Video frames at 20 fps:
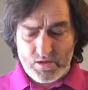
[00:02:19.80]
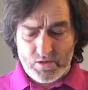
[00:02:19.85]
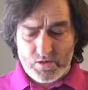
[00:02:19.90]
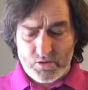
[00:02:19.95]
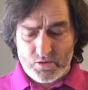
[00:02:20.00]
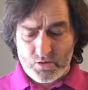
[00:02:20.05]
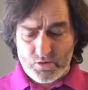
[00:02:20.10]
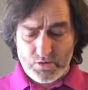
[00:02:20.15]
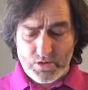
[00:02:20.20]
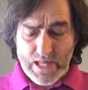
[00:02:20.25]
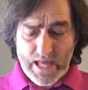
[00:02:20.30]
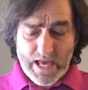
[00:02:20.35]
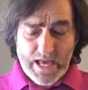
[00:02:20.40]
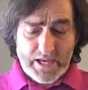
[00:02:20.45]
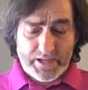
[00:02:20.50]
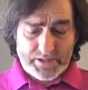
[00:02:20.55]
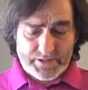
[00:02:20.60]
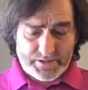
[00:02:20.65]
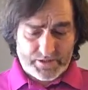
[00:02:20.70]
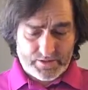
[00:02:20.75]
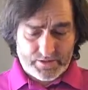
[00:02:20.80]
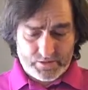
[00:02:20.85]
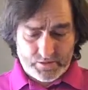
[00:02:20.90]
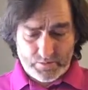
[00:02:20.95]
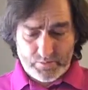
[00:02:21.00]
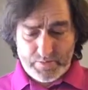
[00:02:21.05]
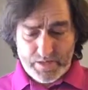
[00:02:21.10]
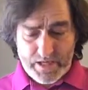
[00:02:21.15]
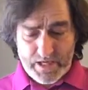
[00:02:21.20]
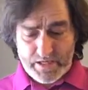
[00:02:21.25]
Who likes to
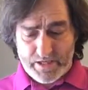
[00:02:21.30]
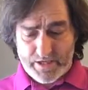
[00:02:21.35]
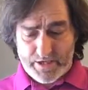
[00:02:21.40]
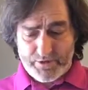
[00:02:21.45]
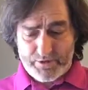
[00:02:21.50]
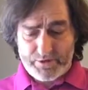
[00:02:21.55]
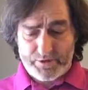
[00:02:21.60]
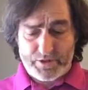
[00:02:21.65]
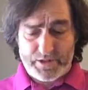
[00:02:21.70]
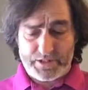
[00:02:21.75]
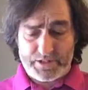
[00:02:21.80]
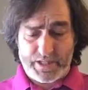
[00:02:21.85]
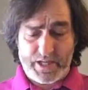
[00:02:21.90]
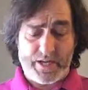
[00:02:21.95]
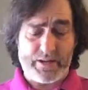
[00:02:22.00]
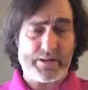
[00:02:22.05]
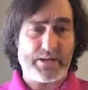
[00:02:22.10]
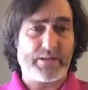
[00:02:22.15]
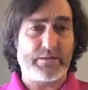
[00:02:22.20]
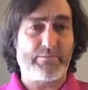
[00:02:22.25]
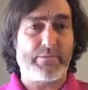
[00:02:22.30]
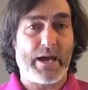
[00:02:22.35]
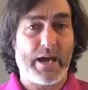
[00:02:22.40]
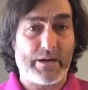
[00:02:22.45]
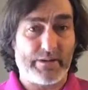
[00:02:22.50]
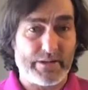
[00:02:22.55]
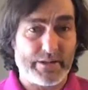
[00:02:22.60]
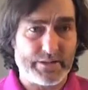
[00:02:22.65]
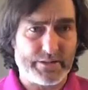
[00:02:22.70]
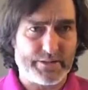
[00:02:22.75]
being an authoritarian
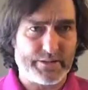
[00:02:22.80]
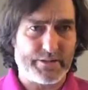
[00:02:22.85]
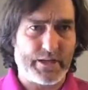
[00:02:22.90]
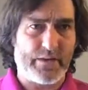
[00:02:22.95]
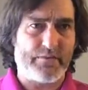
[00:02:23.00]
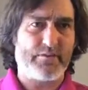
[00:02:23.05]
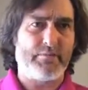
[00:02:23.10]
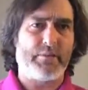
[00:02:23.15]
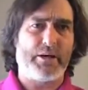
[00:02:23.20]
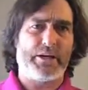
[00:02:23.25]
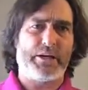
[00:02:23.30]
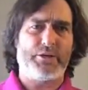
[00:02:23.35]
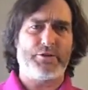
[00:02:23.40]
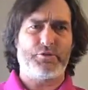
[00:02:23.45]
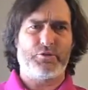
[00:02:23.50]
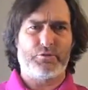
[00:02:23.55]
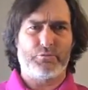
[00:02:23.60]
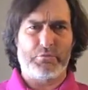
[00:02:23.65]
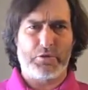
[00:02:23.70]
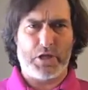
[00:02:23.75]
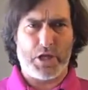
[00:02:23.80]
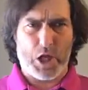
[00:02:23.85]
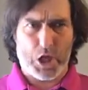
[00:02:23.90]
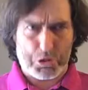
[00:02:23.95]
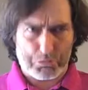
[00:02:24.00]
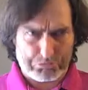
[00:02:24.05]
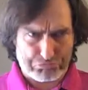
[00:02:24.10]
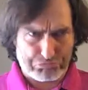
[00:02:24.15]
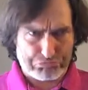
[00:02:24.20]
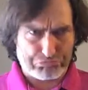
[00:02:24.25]
parent? Everybody should be like
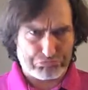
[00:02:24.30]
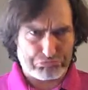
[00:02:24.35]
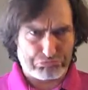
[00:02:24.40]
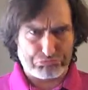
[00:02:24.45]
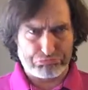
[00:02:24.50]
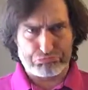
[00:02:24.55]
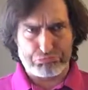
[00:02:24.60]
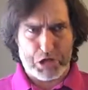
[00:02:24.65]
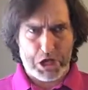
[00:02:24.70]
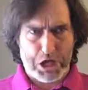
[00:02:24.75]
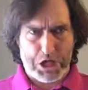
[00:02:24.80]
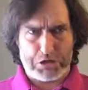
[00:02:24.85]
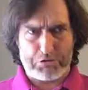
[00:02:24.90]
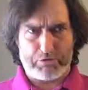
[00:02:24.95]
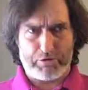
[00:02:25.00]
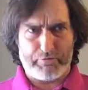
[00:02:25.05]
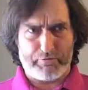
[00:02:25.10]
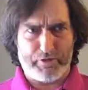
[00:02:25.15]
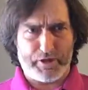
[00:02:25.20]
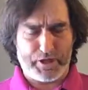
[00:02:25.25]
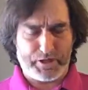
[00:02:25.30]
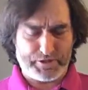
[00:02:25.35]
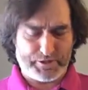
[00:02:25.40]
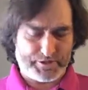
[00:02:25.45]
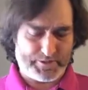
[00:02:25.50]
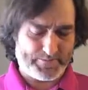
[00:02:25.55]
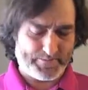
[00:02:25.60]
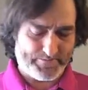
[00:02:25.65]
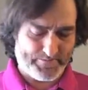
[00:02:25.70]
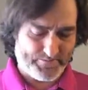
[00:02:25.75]
angry
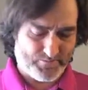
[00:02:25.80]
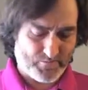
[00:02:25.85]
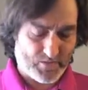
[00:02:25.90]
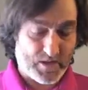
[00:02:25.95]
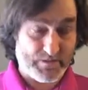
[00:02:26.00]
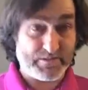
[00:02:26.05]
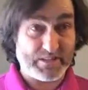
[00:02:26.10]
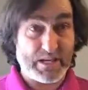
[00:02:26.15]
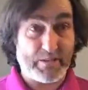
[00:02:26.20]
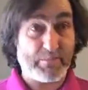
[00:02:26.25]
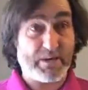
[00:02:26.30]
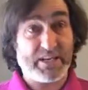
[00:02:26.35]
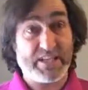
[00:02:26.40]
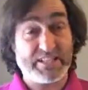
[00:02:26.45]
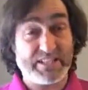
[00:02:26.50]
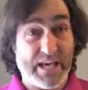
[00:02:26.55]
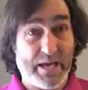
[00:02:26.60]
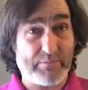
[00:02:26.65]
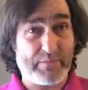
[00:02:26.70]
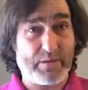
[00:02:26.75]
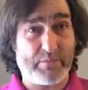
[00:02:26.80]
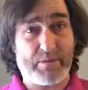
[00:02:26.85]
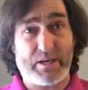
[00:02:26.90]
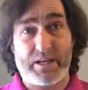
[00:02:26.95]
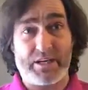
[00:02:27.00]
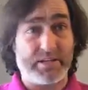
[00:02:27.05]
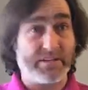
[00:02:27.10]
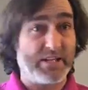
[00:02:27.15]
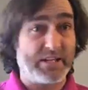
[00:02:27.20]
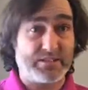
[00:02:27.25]
face. If somebody's happy
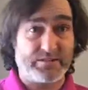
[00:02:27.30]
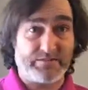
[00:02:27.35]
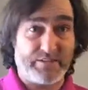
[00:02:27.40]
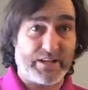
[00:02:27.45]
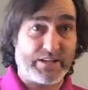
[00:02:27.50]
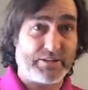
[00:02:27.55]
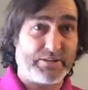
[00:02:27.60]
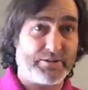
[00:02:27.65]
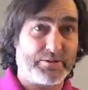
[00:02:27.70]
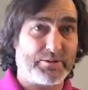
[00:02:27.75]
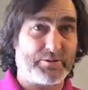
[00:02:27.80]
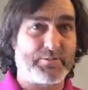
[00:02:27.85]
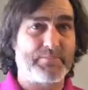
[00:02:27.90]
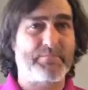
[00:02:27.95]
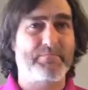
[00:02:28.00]
about it, that's fine too.